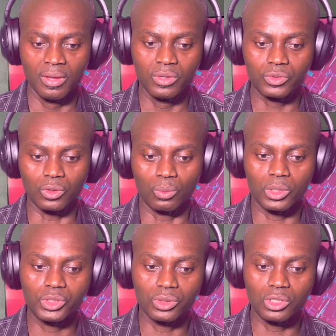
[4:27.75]
So
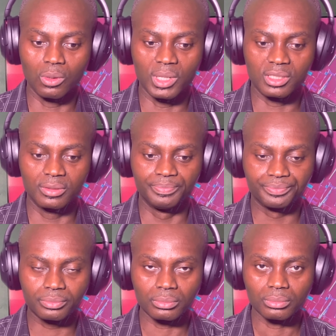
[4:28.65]
what you do is,
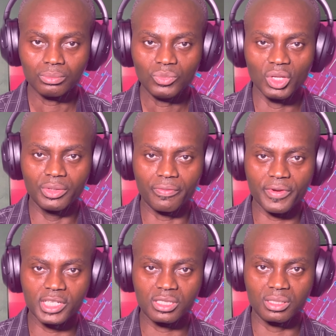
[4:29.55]
you
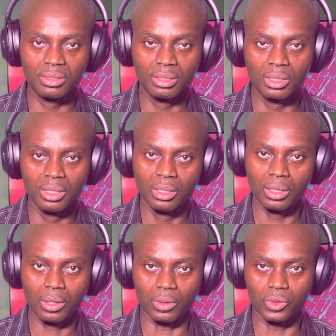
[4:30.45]
first
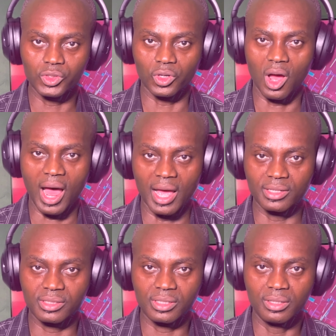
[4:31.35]
close your
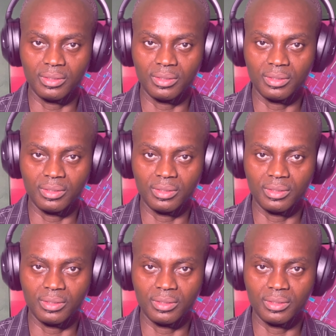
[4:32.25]
eyes